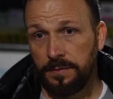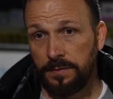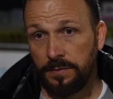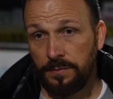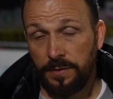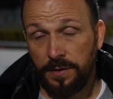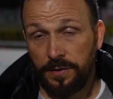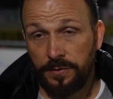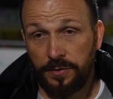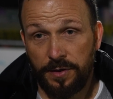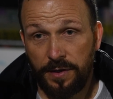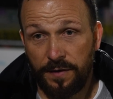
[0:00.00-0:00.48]

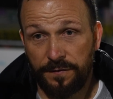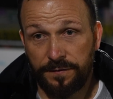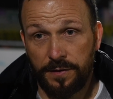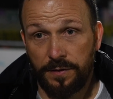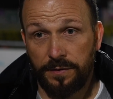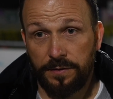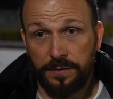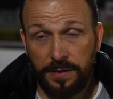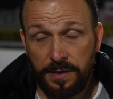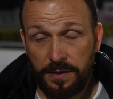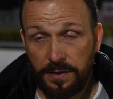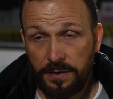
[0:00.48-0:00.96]
Well, you have
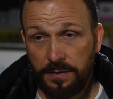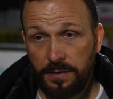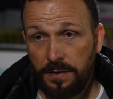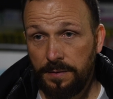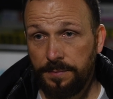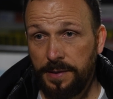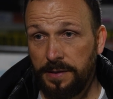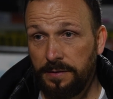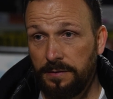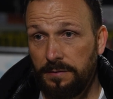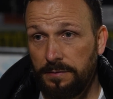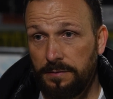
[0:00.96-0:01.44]
to, yeah. I
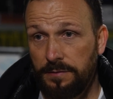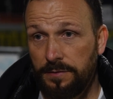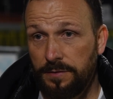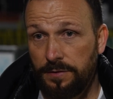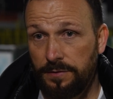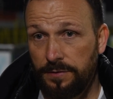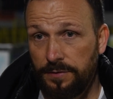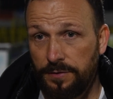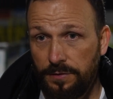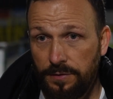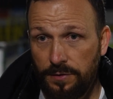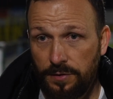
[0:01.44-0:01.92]
mean,
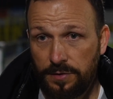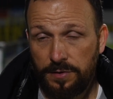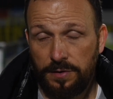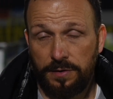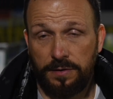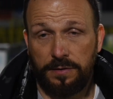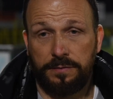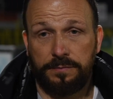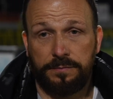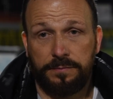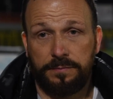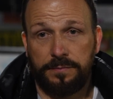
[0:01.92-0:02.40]
you look
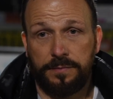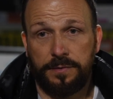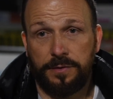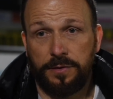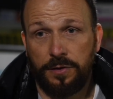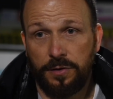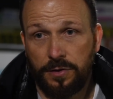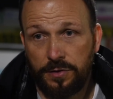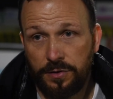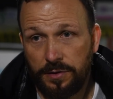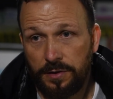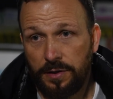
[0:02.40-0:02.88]
at
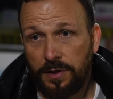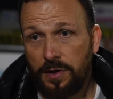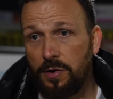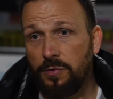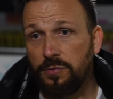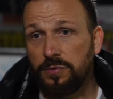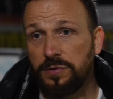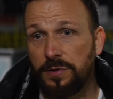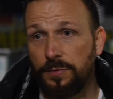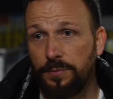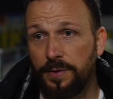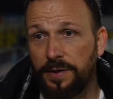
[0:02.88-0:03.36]
the
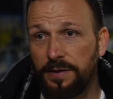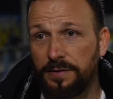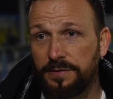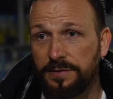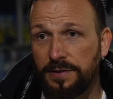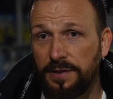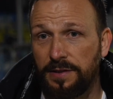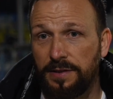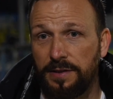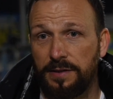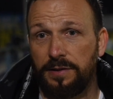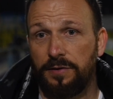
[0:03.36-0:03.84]
goals that we
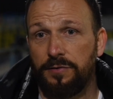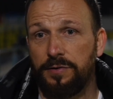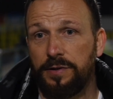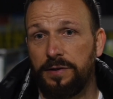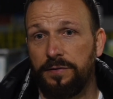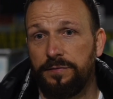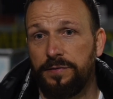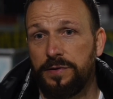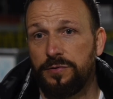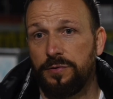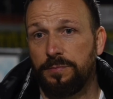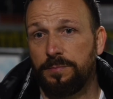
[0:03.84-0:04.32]
conceded. They're
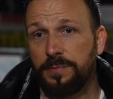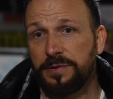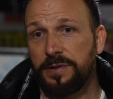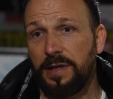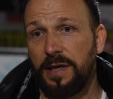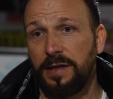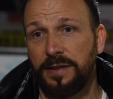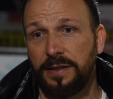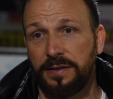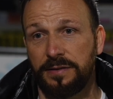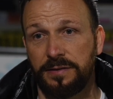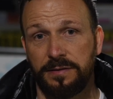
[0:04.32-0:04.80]
individual
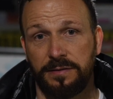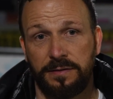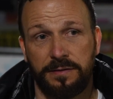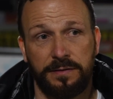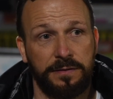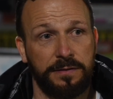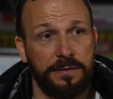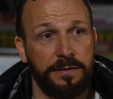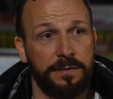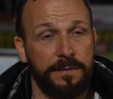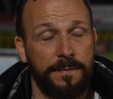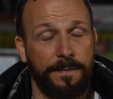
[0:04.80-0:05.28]
mistakes,
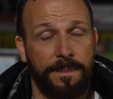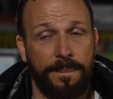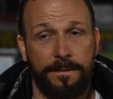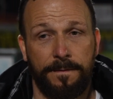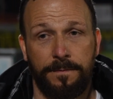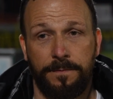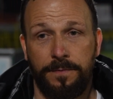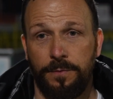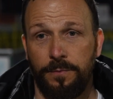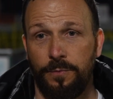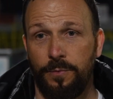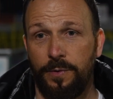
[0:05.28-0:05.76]

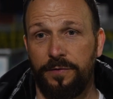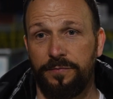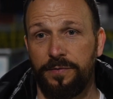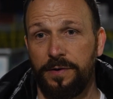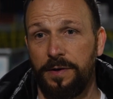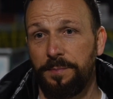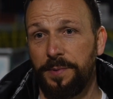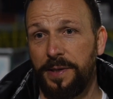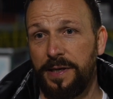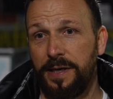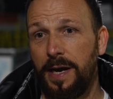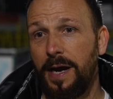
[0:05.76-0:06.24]
whether
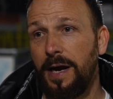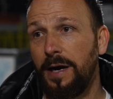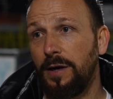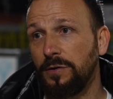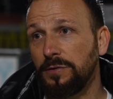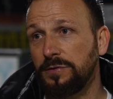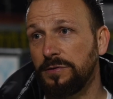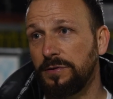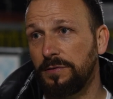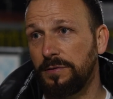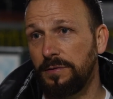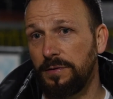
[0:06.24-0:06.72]
it be
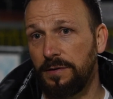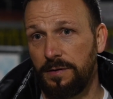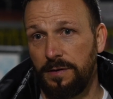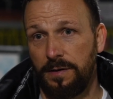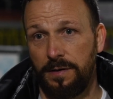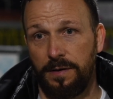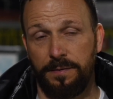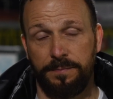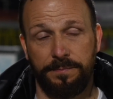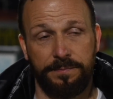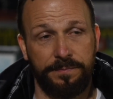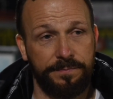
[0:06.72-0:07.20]
ours
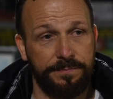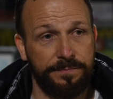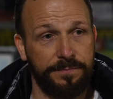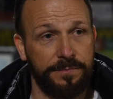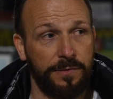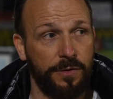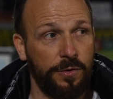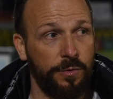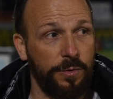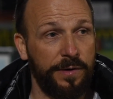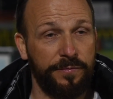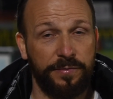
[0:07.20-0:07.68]

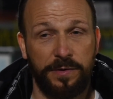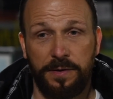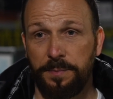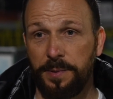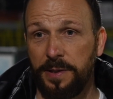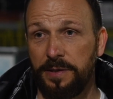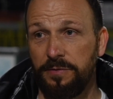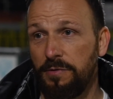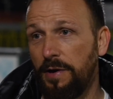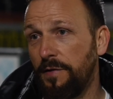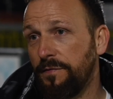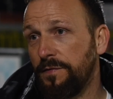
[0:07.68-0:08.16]
or whether it
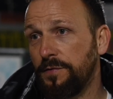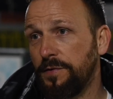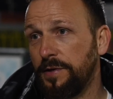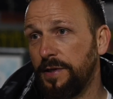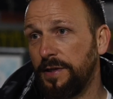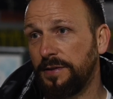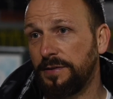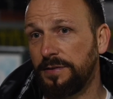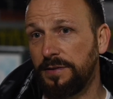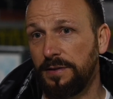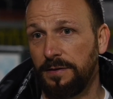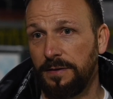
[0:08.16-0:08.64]
be
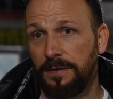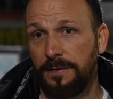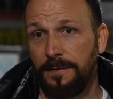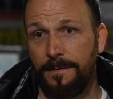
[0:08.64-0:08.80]
referees.